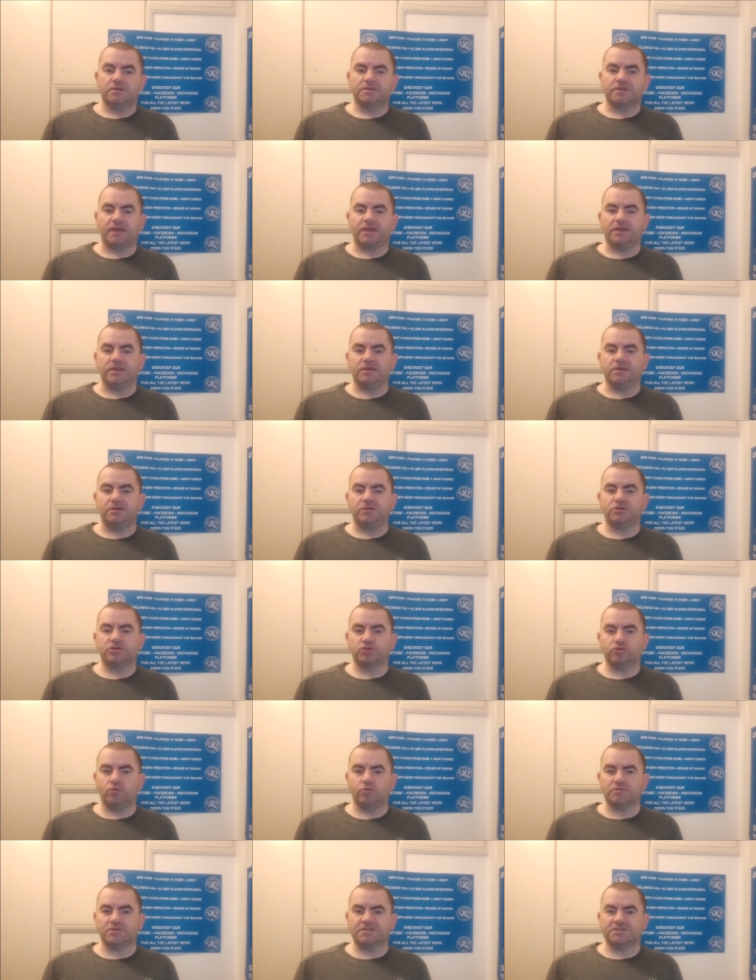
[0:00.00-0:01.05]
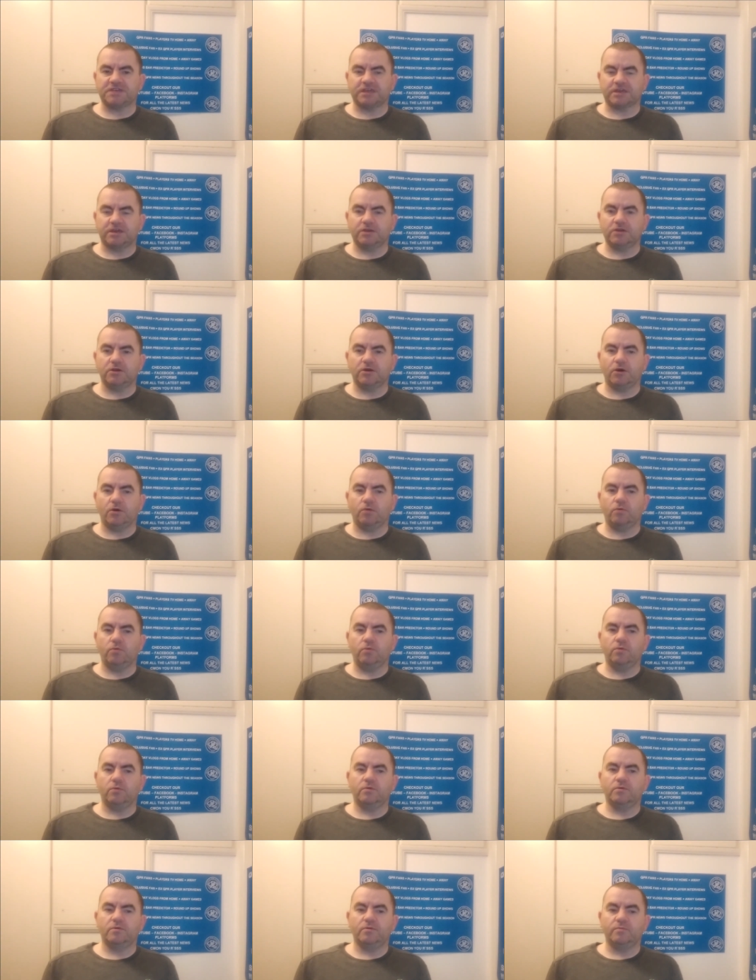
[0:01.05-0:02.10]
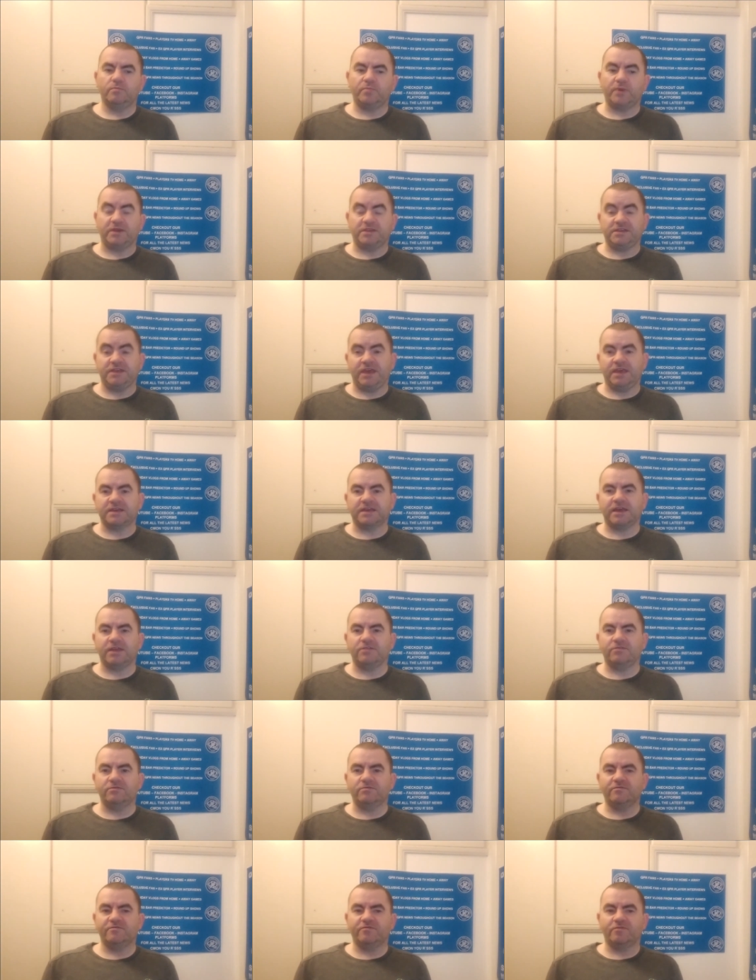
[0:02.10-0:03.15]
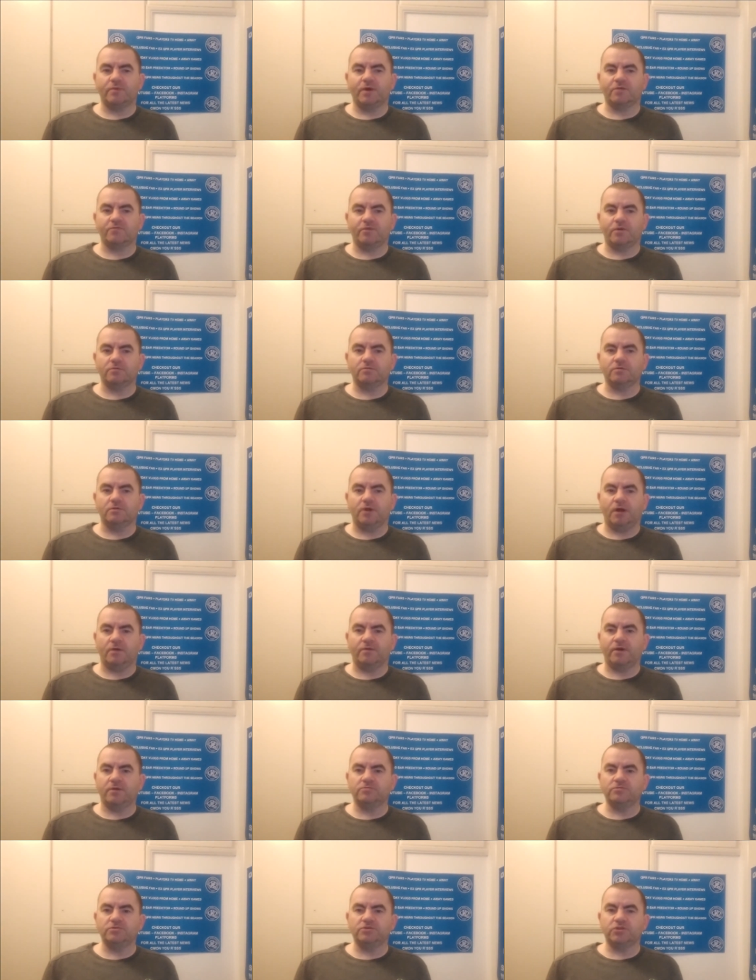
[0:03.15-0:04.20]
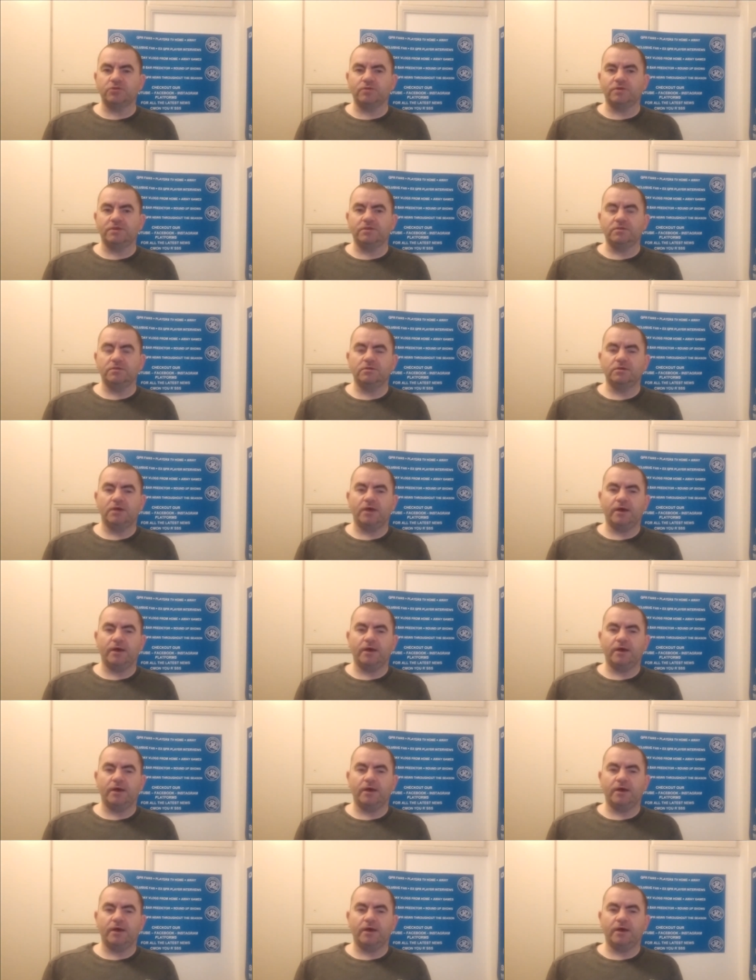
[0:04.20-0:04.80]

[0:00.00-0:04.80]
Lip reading: they scored the second goal, but yet again from our own doing.